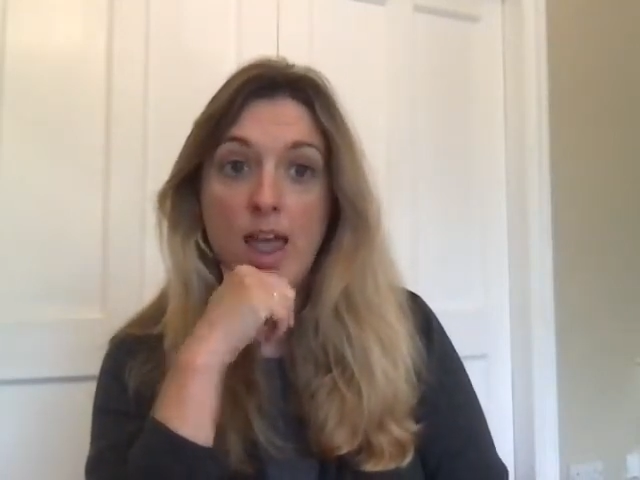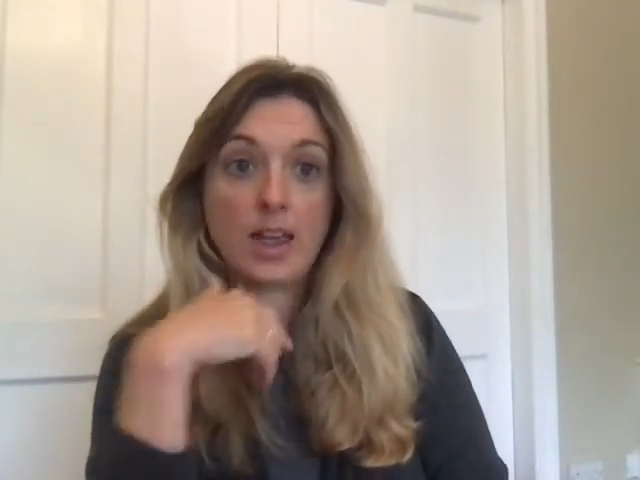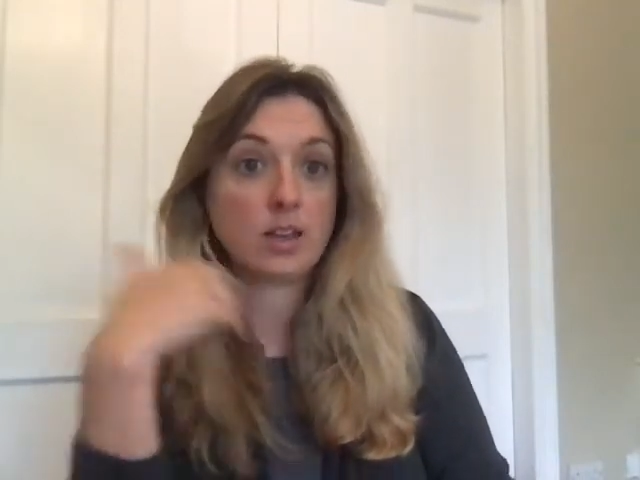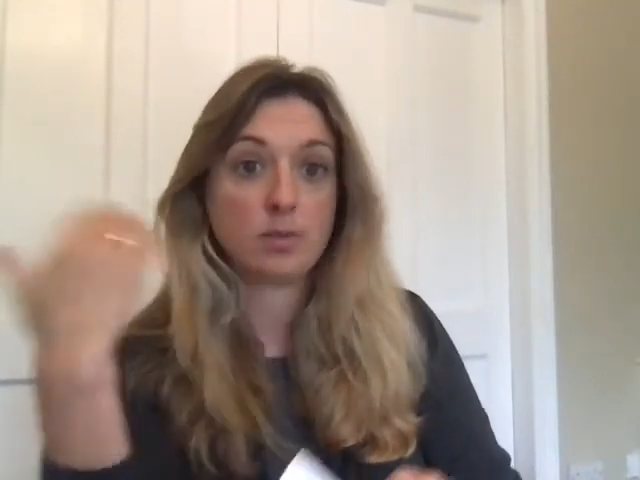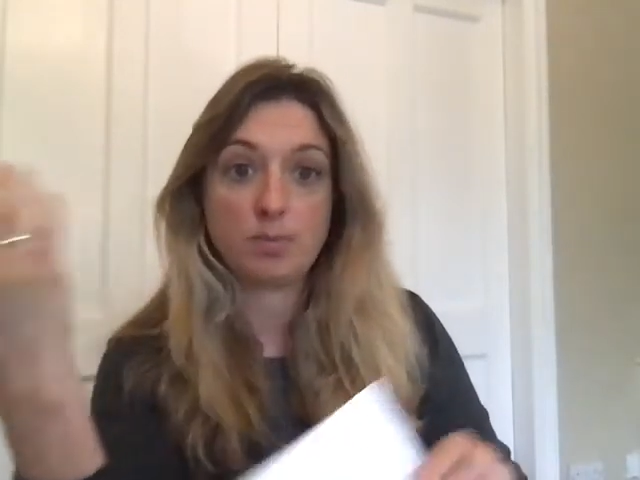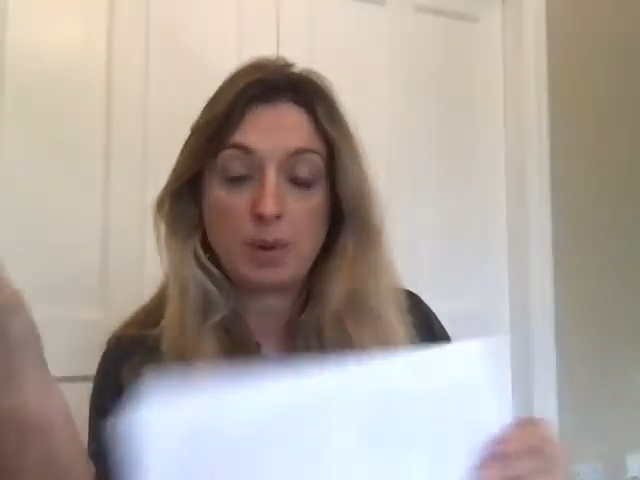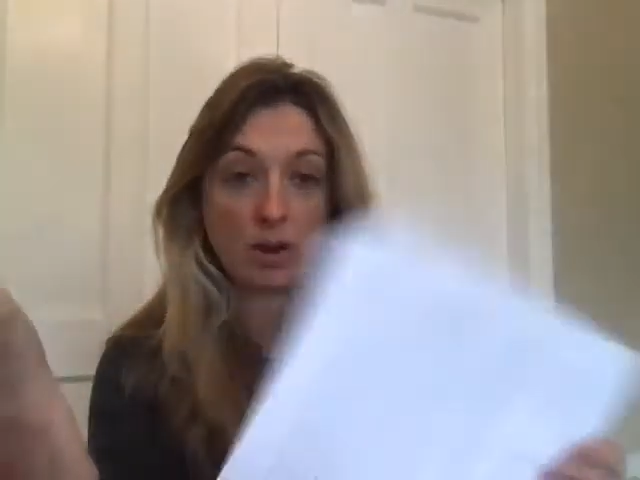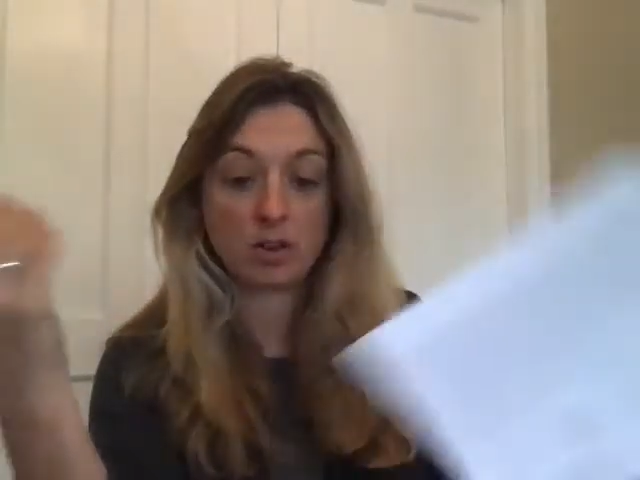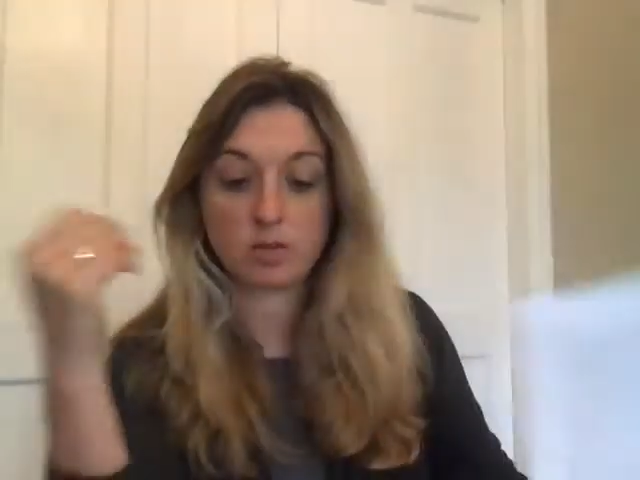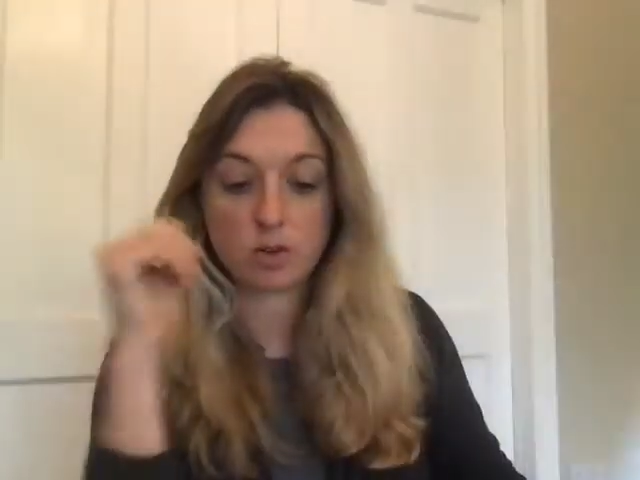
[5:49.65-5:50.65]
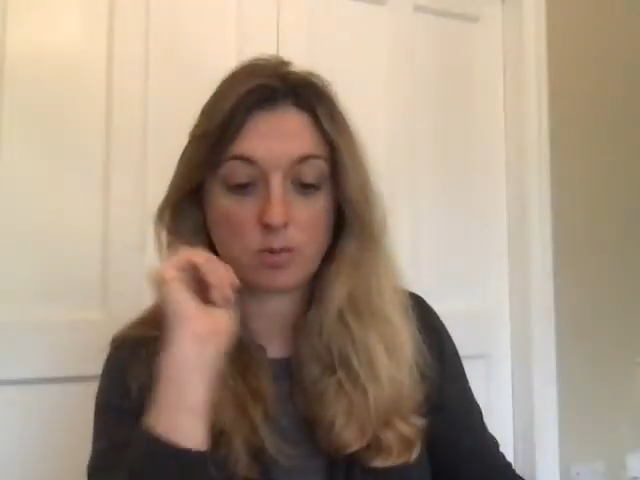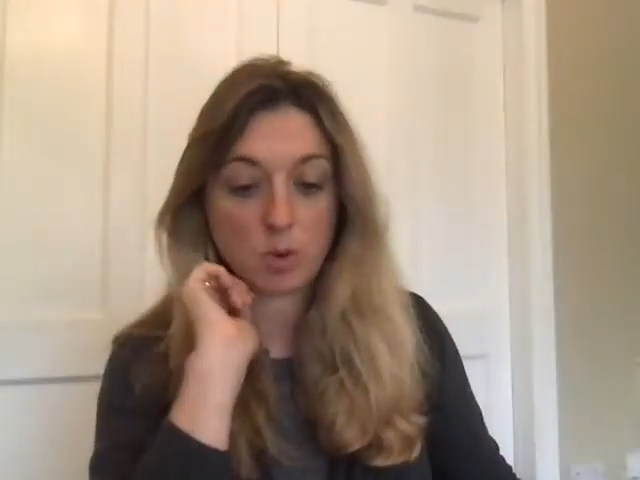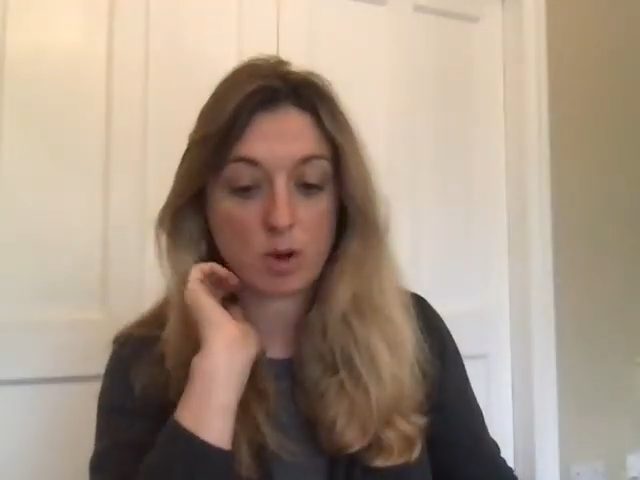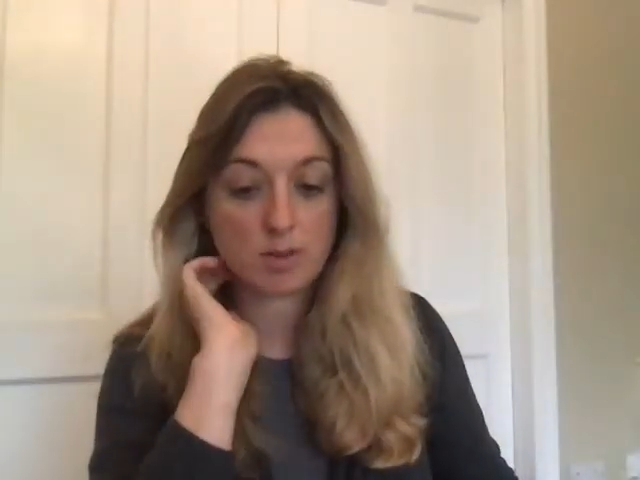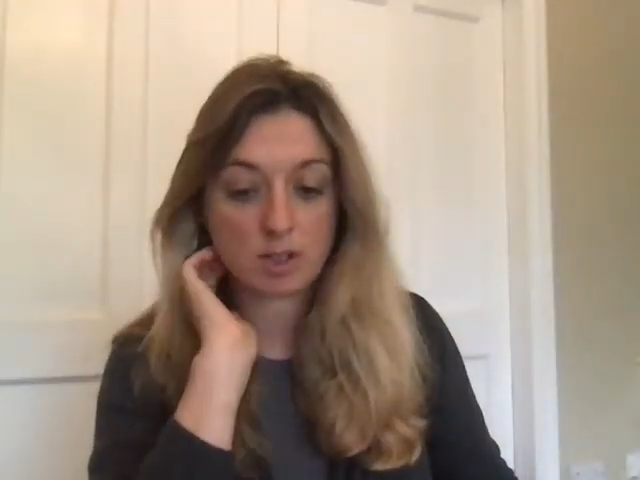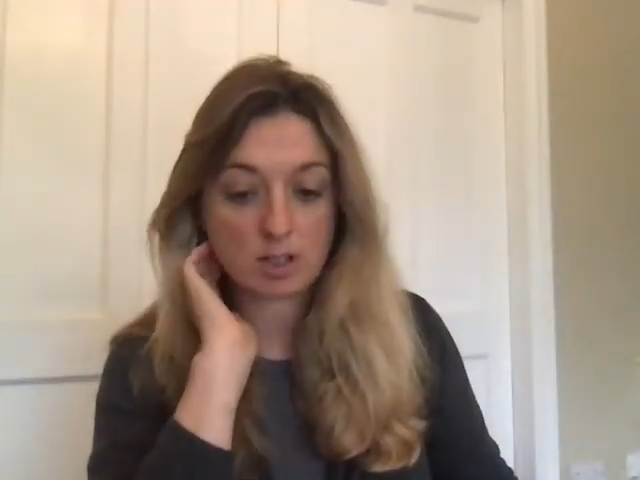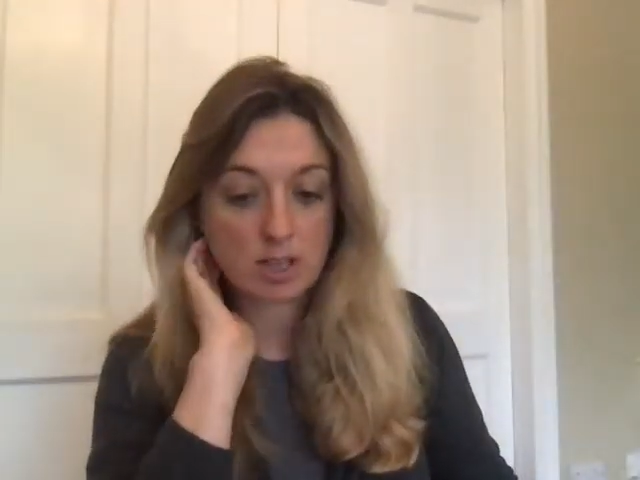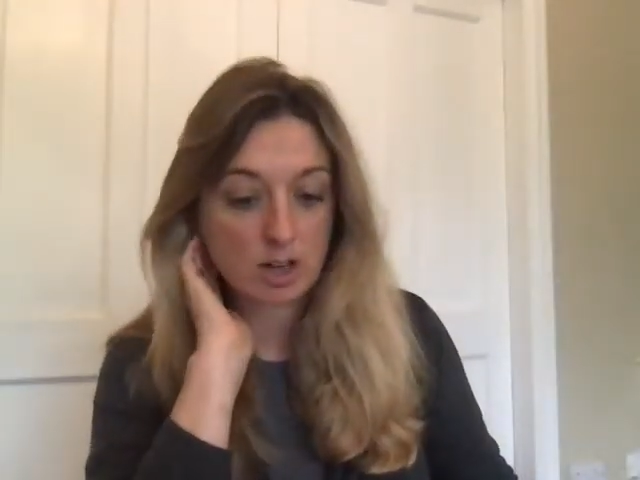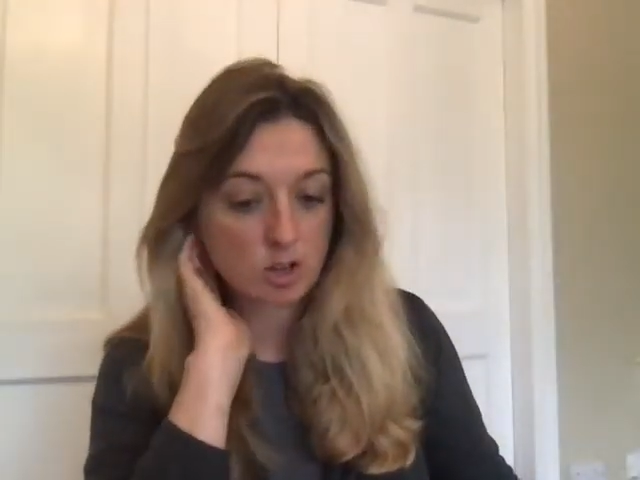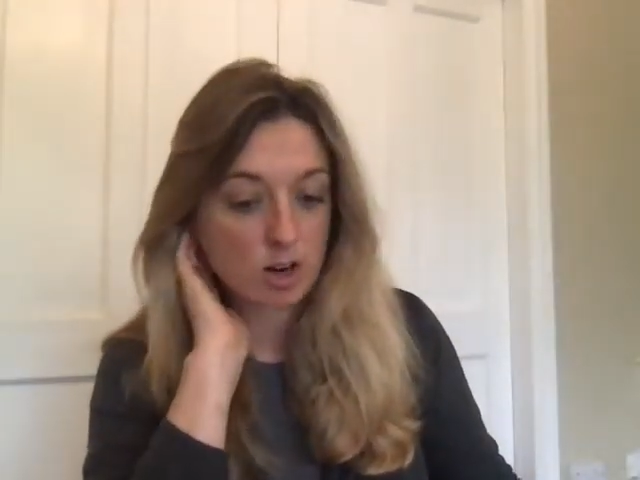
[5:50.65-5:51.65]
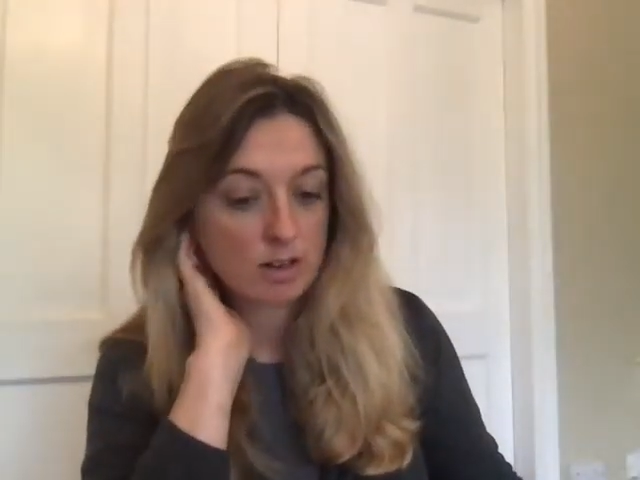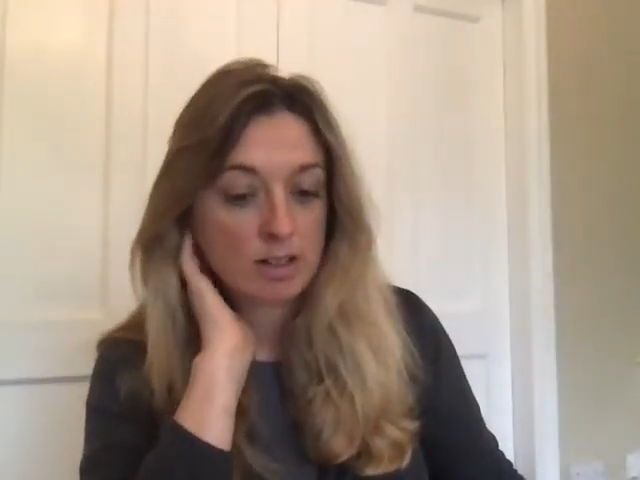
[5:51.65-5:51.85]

in periods of unemployment, etc.